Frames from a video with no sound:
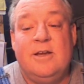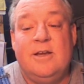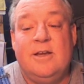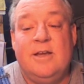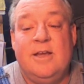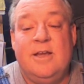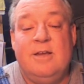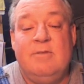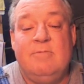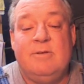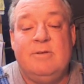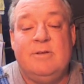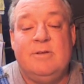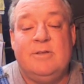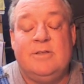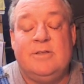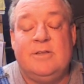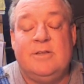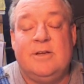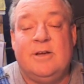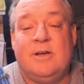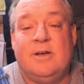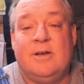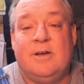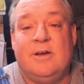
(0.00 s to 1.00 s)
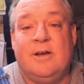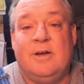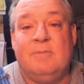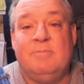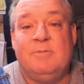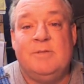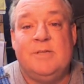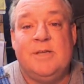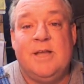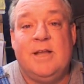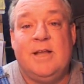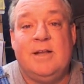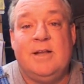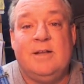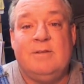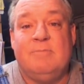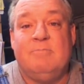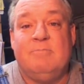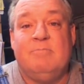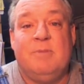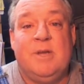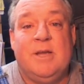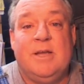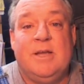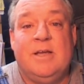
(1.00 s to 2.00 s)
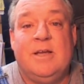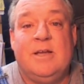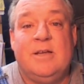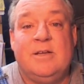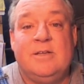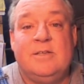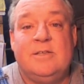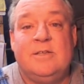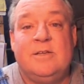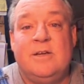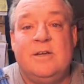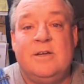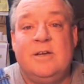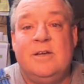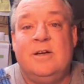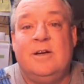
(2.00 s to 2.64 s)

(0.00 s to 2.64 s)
he was upset because